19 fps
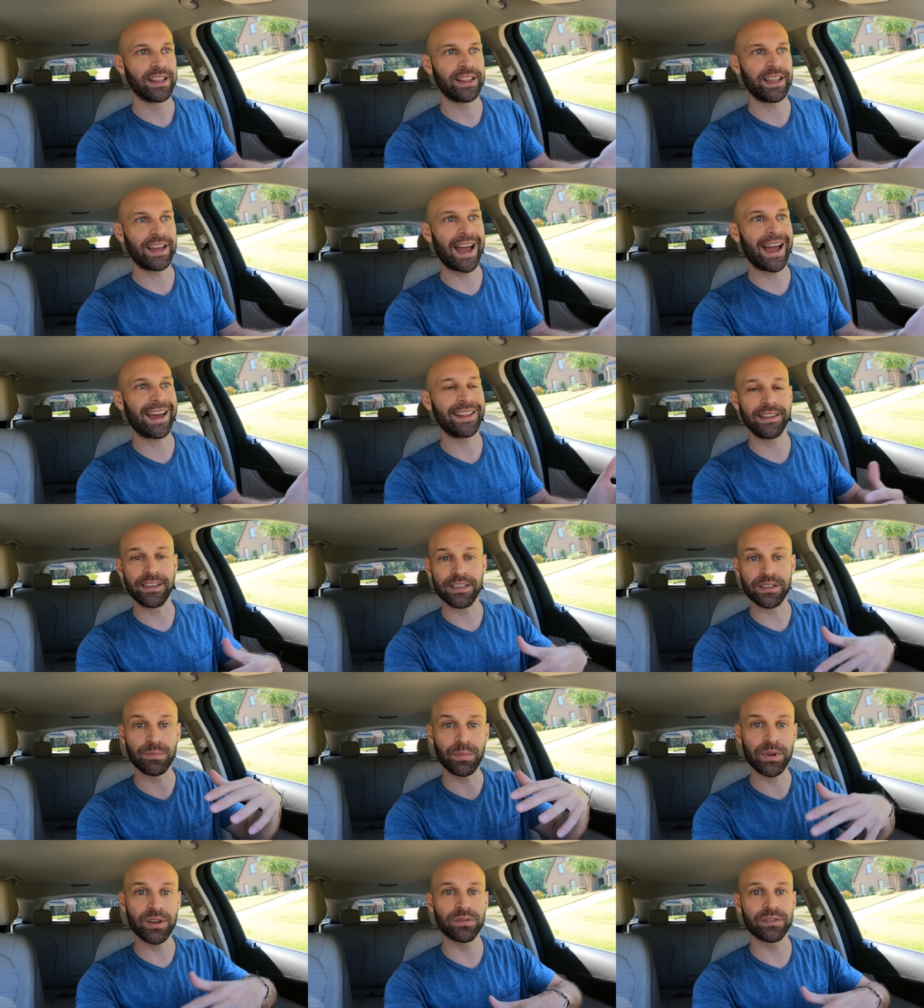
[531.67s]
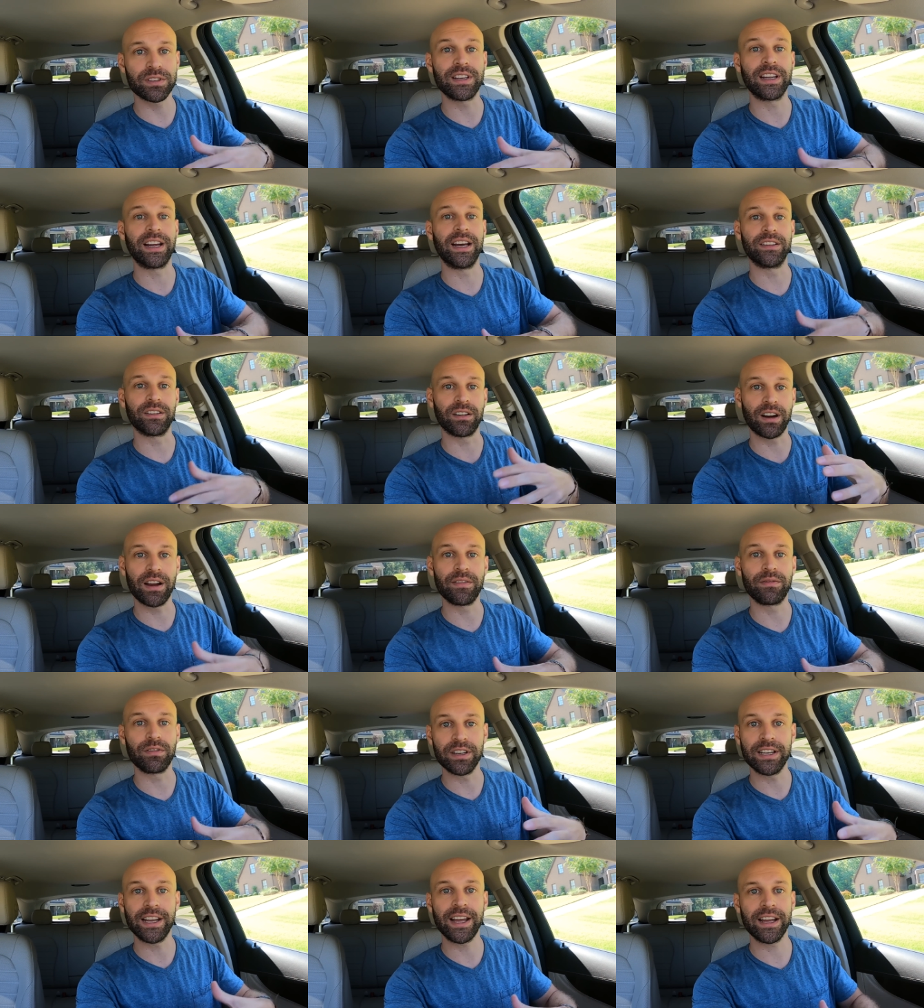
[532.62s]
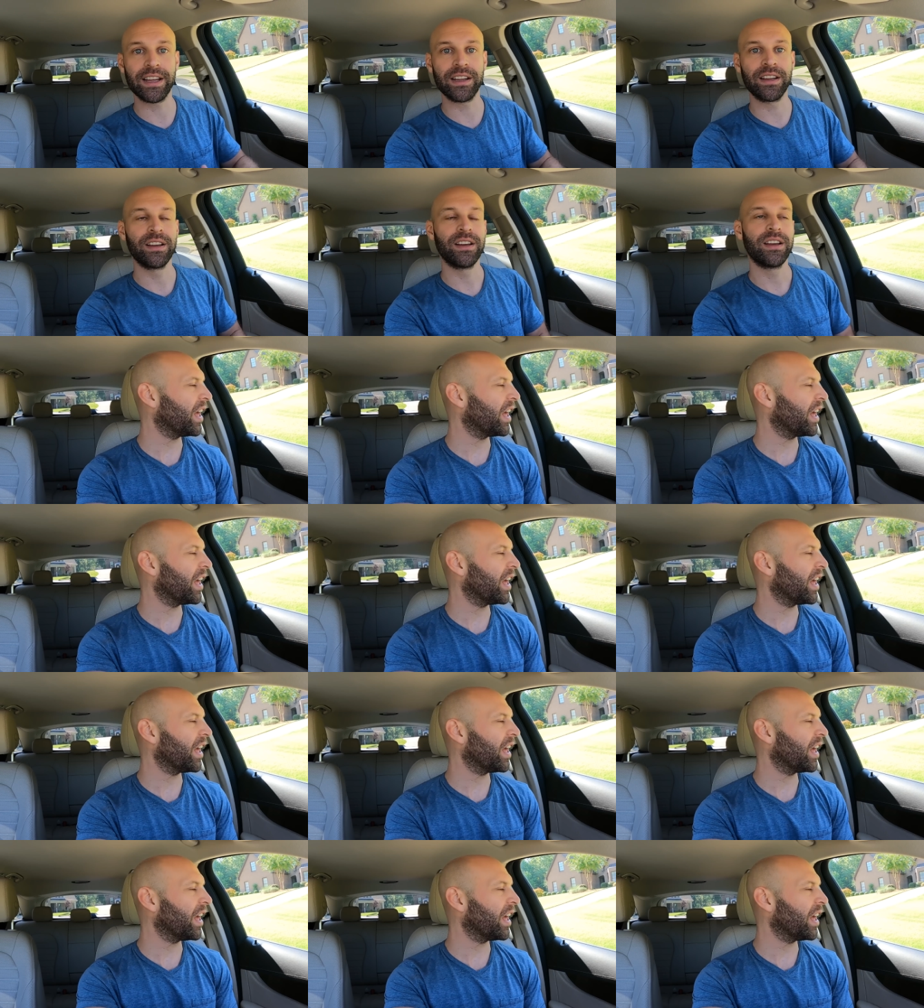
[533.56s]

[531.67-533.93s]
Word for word: they had these meals together every day.